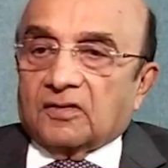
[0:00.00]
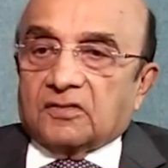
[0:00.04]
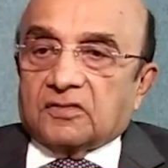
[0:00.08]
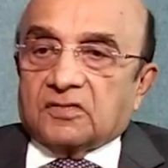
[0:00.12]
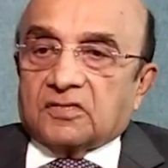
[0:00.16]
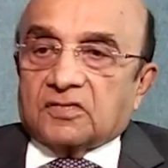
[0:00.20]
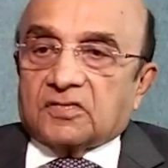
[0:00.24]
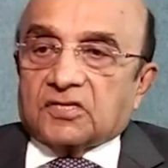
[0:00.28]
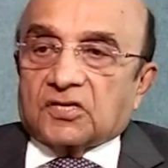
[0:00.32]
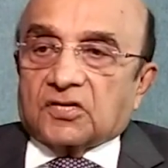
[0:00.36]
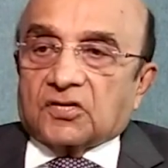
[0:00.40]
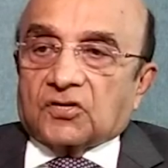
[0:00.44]

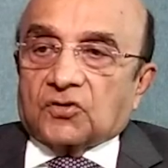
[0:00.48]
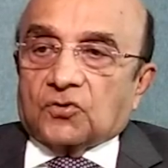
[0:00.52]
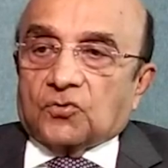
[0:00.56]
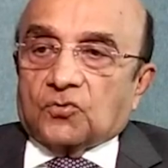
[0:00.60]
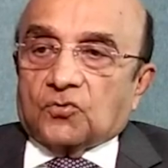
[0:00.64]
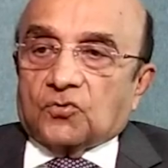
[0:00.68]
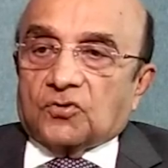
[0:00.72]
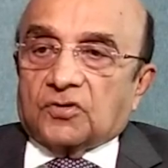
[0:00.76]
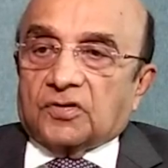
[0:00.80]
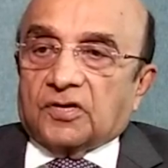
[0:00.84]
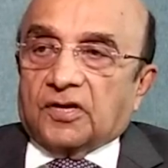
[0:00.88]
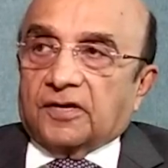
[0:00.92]

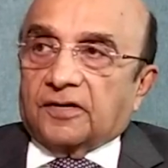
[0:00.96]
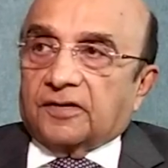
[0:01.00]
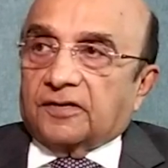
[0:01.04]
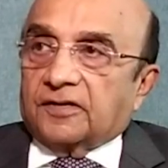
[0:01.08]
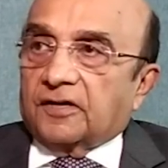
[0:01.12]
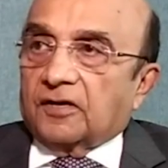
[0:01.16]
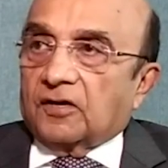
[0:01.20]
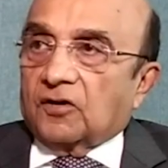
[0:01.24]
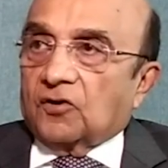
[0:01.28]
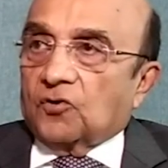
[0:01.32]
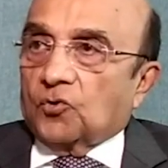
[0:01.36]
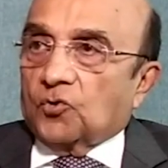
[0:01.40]
secured
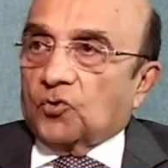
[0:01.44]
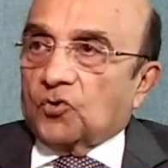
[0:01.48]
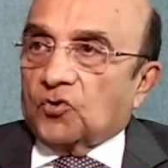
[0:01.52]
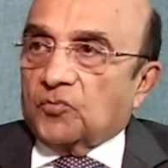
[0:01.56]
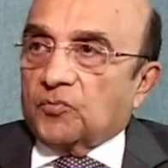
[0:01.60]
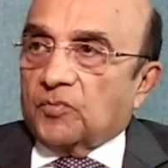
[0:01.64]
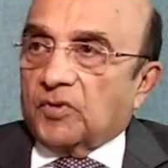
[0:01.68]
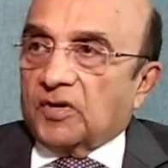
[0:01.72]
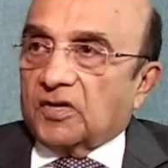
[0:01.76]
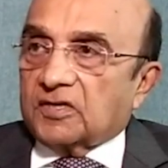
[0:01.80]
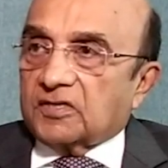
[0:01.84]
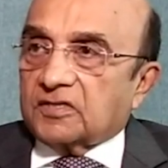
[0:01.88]
19 gold
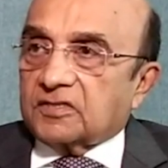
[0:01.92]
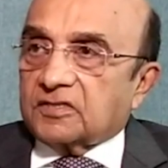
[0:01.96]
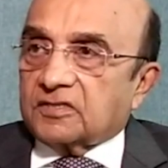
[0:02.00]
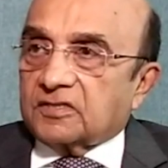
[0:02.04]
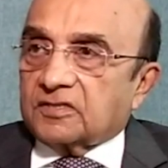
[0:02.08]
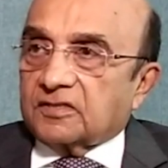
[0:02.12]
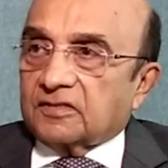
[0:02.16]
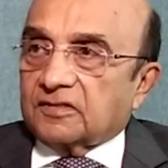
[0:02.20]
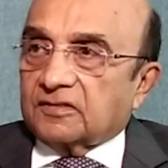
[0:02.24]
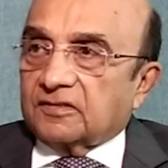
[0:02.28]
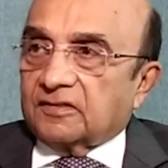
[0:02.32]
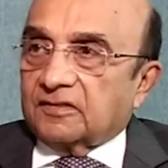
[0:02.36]

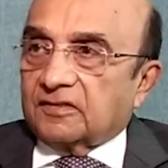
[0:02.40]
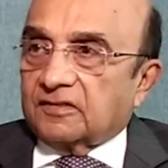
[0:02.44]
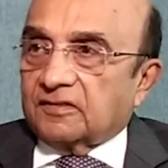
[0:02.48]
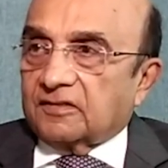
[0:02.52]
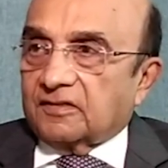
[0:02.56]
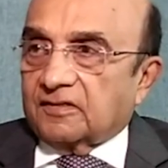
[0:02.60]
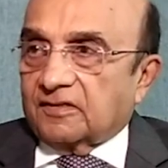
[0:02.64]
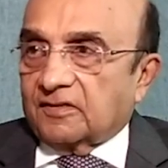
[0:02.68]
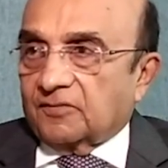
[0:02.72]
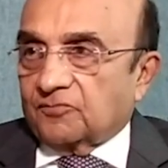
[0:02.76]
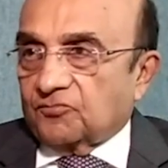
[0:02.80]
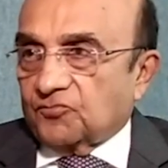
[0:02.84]
medals
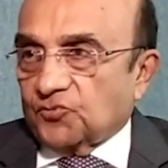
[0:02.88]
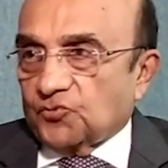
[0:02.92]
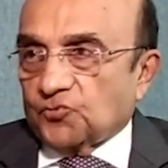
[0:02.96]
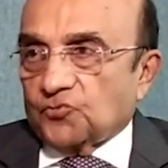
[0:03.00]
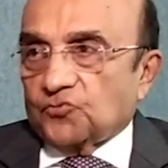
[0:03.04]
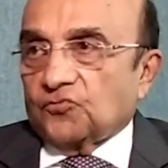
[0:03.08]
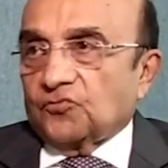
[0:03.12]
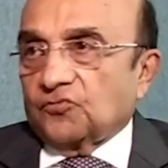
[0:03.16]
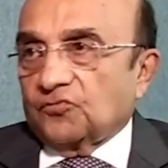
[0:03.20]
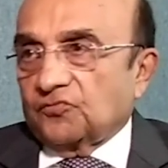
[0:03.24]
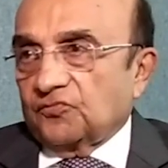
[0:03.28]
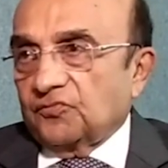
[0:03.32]
up
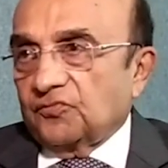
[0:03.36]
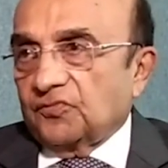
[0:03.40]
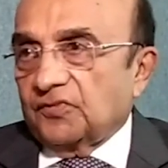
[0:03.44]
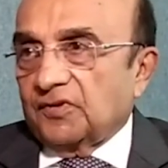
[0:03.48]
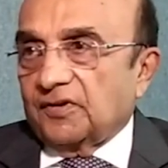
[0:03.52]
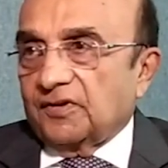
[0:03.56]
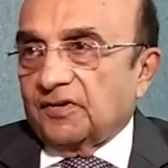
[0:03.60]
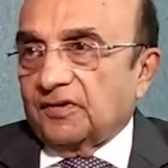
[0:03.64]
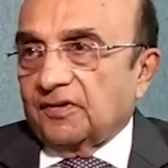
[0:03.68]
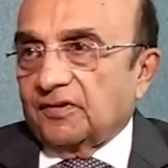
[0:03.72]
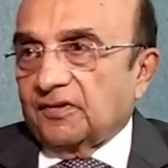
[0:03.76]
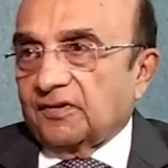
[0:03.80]
to
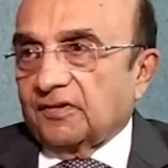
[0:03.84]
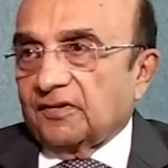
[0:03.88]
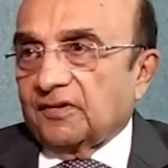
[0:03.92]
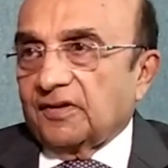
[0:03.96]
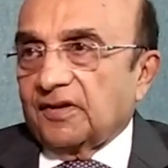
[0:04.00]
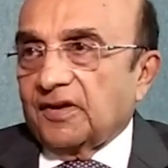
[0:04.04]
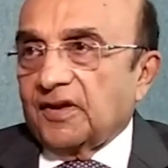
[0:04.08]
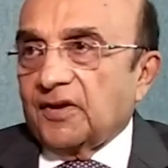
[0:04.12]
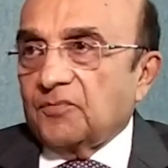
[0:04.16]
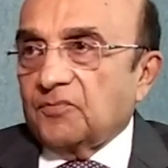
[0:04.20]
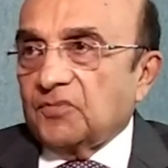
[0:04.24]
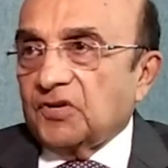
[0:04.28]

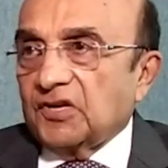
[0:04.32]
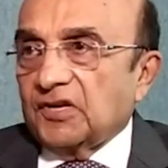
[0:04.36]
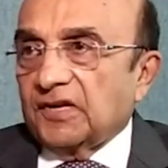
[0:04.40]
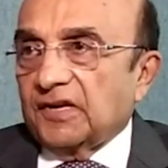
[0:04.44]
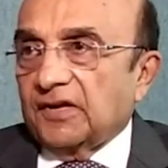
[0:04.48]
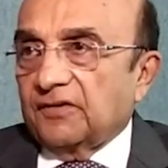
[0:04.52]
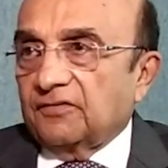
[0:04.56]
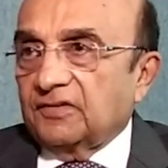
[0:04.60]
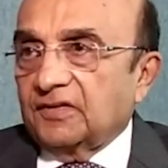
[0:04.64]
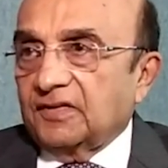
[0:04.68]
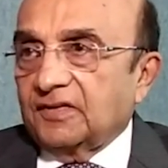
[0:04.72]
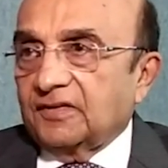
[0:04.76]
MD
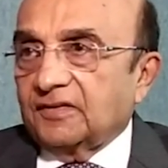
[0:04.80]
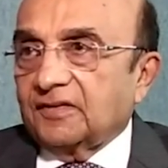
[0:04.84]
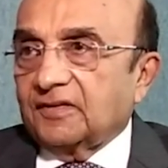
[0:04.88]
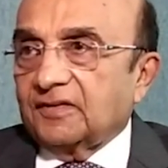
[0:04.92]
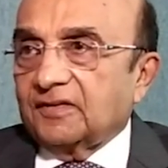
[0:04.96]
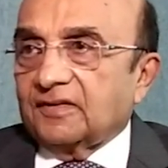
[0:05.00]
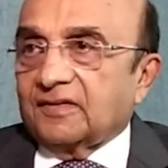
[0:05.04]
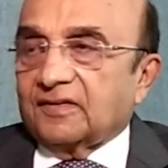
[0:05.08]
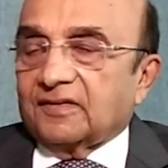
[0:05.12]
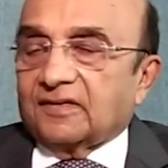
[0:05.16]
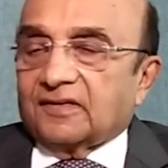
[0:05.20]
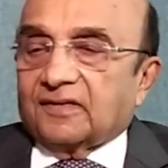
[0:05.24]
level.
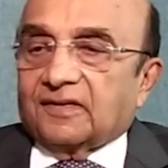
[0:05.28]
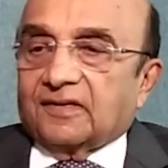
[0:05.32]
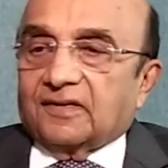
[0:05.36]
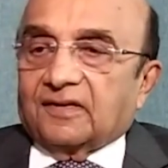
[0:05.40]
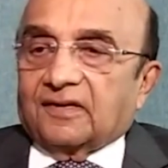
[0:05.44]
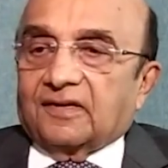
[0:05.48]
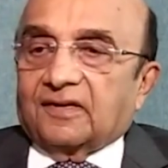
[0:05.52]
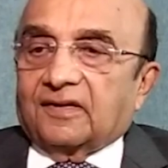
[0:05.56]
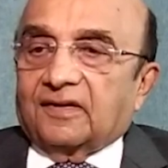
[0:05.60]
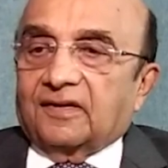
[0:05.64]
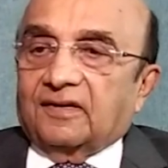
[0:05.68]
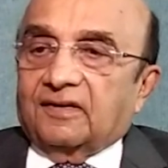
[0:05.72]

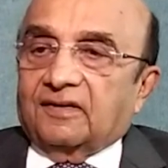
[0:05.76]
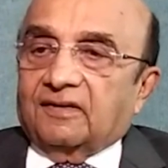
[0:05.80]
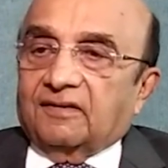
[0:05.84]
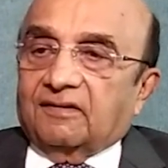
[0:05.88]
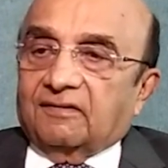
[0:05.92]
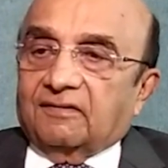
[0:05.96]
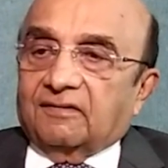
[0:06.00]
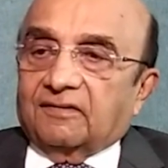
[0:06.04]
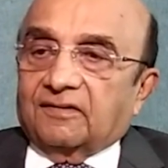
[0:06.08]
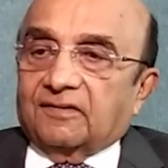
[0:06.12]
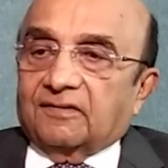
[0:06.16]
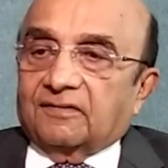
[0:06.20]

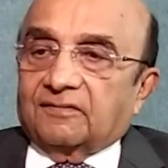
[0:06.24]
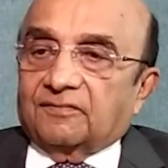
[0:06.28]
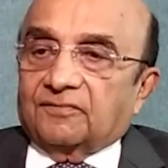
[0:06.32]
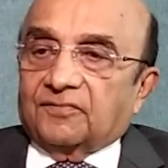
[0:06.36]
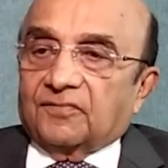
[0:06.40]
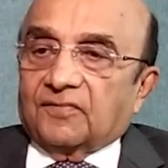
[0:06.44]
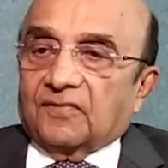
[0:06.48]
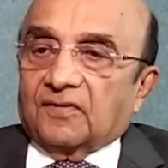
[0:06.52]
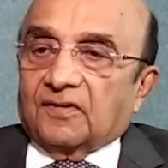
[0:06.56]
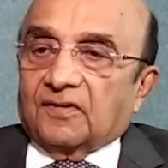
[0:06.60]
And